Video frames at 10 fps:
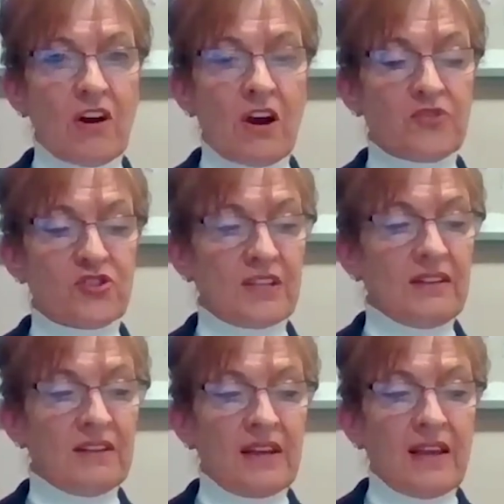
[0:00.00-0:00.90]

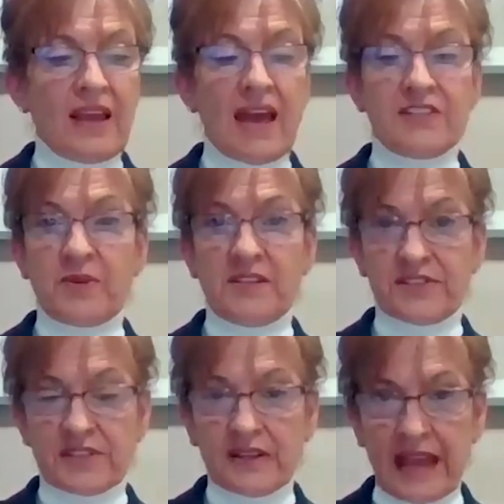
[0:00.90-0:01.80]
option has been
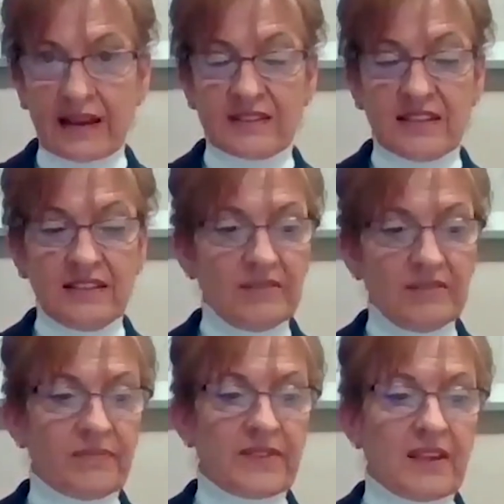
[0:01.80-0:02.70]
selected,
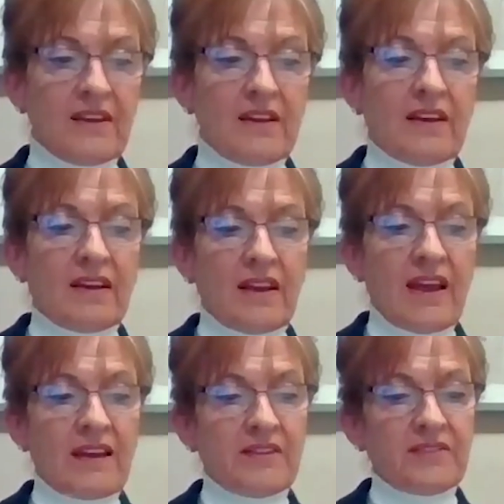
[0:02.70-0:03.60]

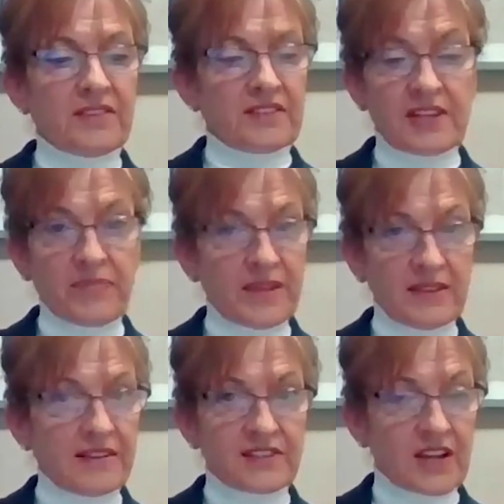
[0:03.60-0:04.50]
something
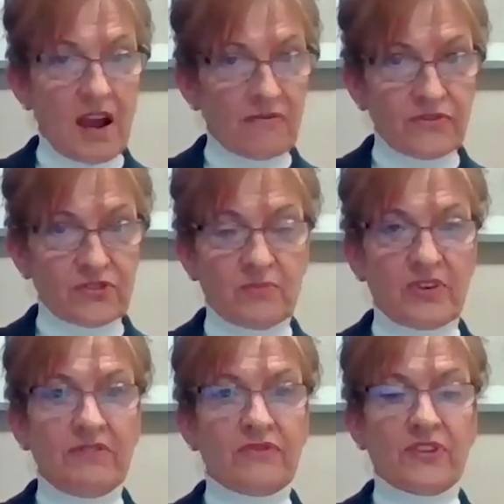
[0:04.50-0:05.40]
that is comfortable
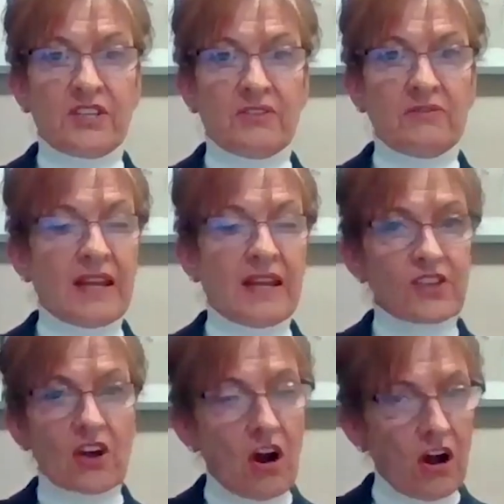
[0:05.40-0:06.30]
for you, and it's
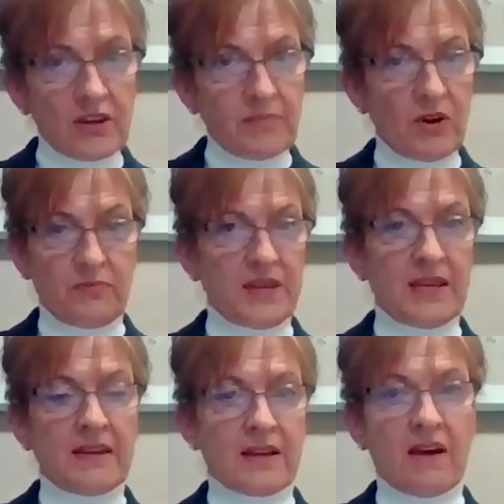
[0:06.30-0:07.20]
all about
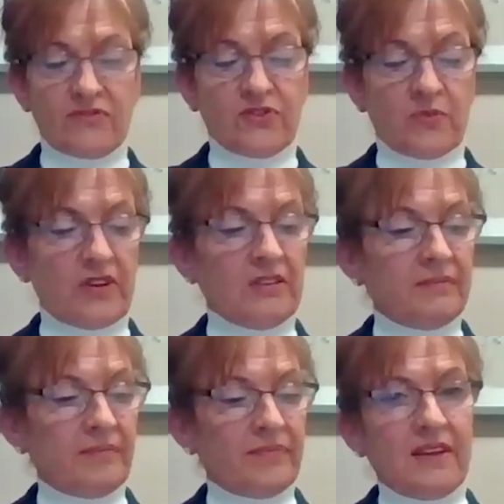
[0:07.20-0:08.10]
being comfortable,
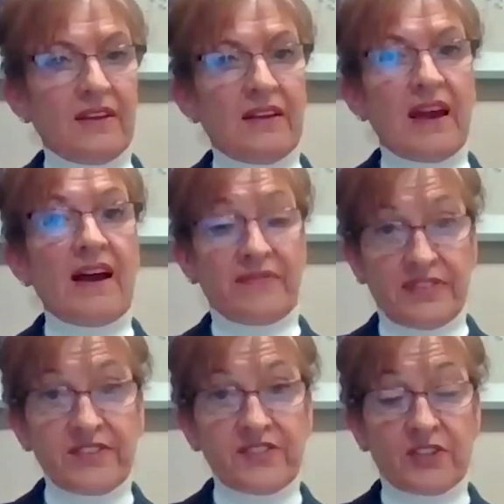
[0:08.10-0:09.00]

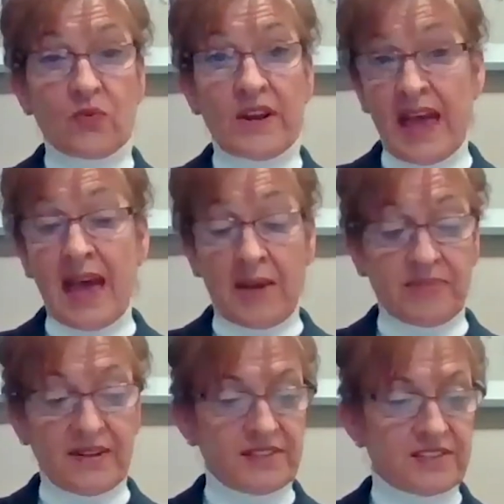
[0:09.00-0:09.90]
this is what
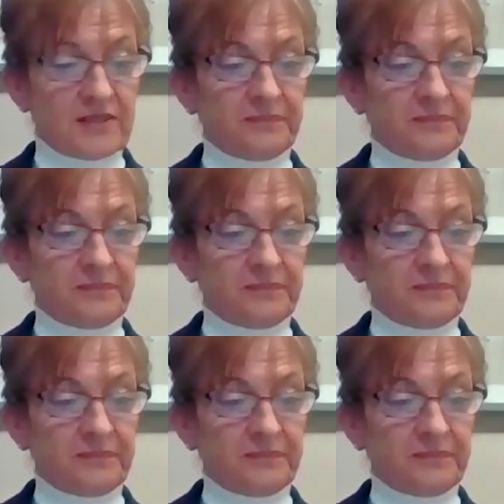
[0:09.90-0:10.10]
happens.